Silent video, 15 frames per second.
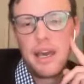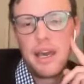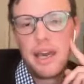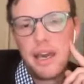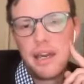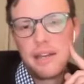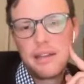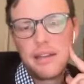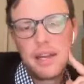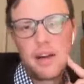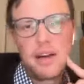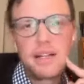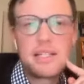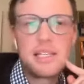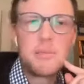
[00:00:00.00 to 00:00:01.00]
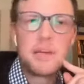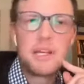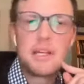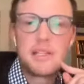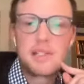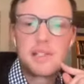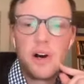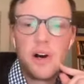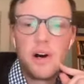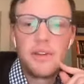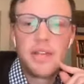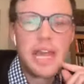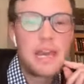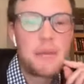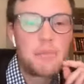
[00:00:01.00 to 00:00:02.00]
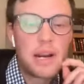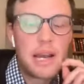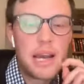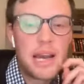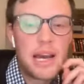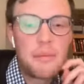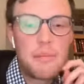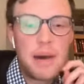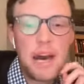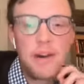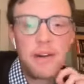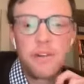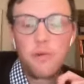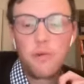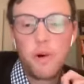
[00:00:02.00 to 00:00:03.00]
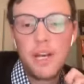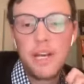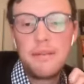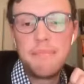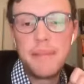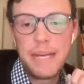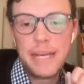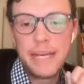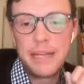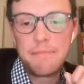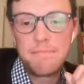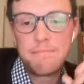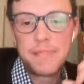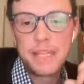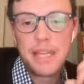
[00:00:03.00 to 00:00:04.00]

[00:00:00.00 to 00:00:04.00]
And the art exhibit is called Abraham Out of One Many.